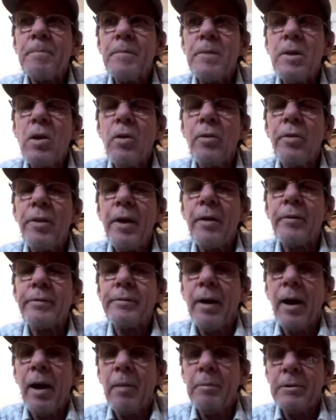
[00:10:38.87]
you know their
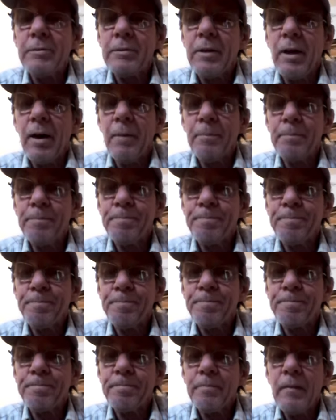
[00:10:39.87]
time has come,
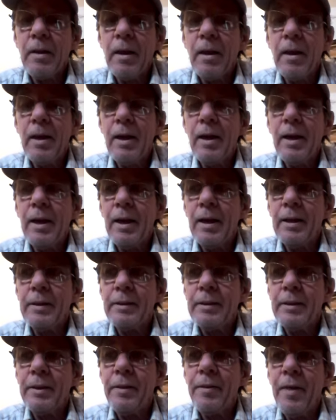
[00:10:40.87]

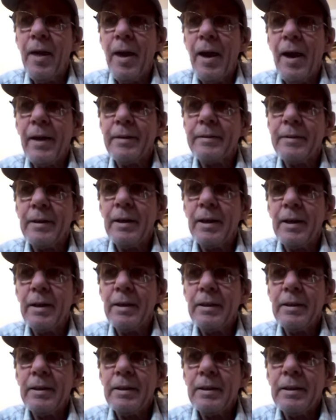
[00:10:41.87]
and that
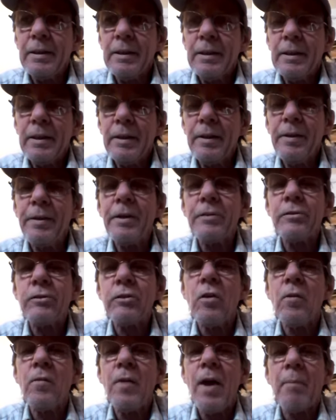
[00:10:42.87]
uh, this
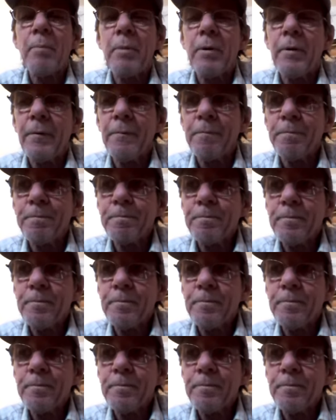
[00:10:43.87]
November